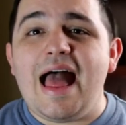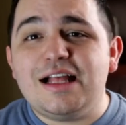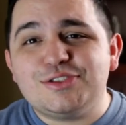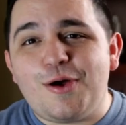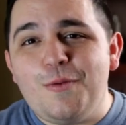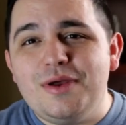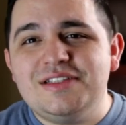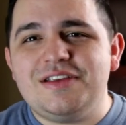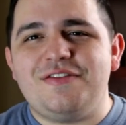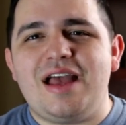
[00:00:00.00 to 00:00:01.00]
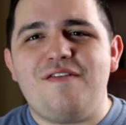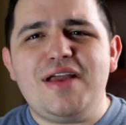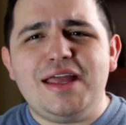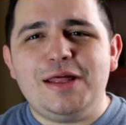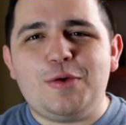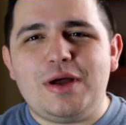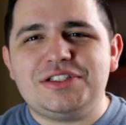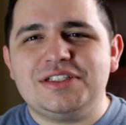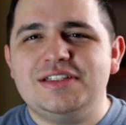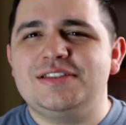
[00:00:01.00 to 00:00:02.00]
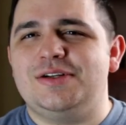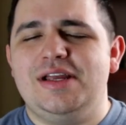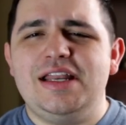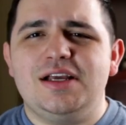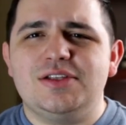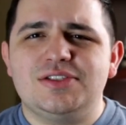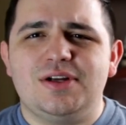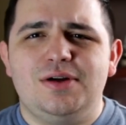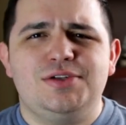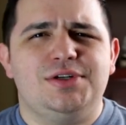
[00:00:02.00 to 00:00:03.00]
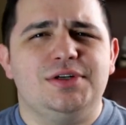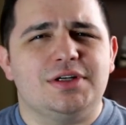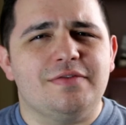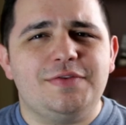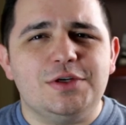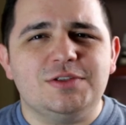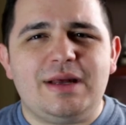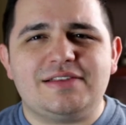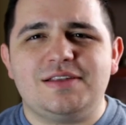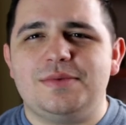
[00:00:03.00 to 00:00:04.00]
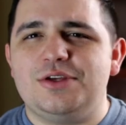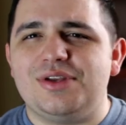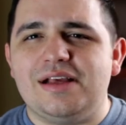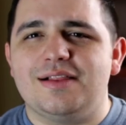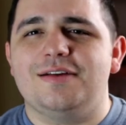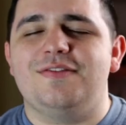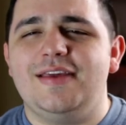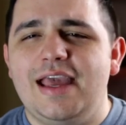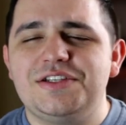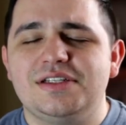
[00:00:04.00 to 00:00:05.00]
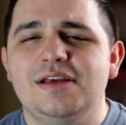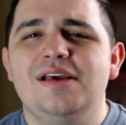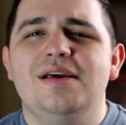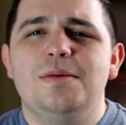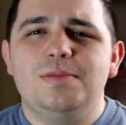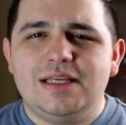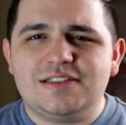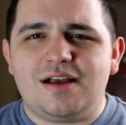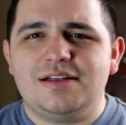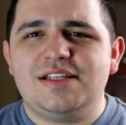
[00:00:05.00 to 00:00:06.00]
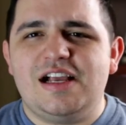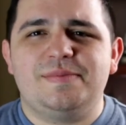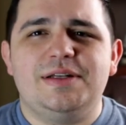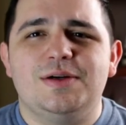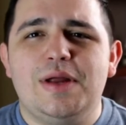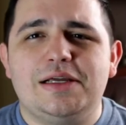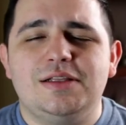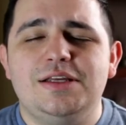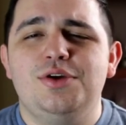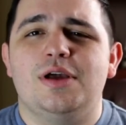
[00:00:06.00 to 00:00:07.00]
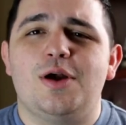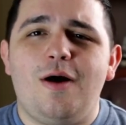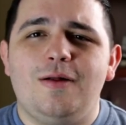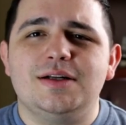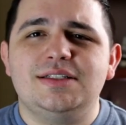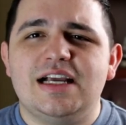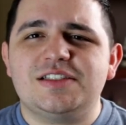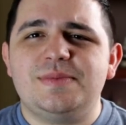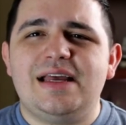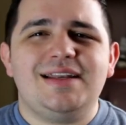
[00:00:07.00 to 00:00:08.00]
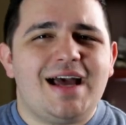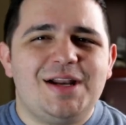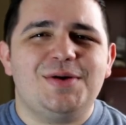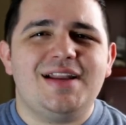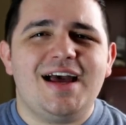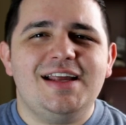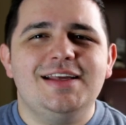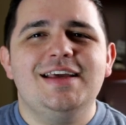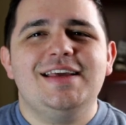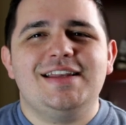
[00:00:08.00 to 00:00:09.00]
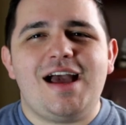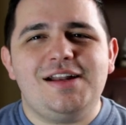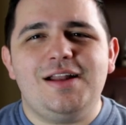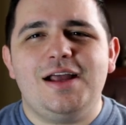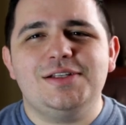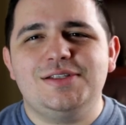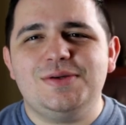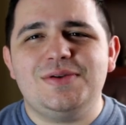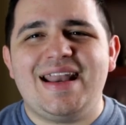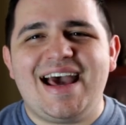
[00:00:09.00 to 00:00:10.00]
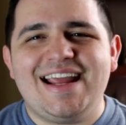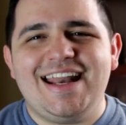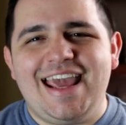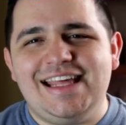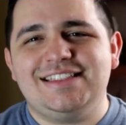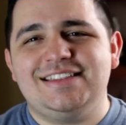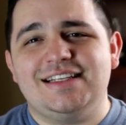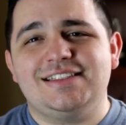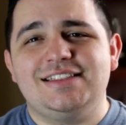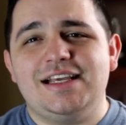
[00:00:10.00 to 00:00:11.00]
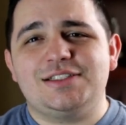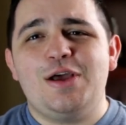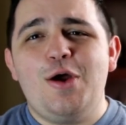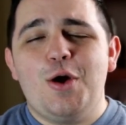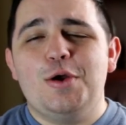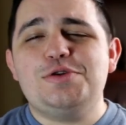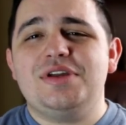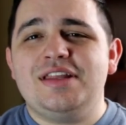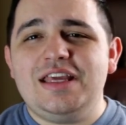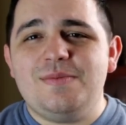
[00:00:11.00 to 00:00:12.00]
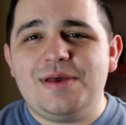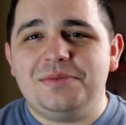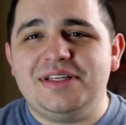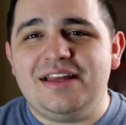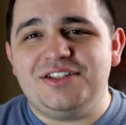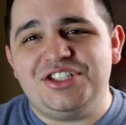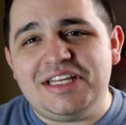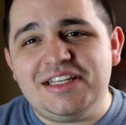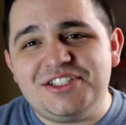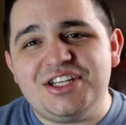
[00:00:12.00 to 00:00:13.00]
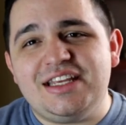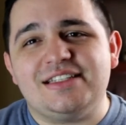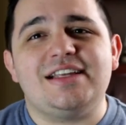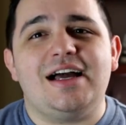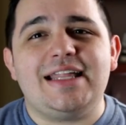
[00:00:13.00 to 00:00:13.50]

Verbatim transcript: As always, if you have any questions or any concerns or you're confused about something you need clarification, please contact me directly. You can call or text me at 909 992 9866, or you can email me at gg.hpachurch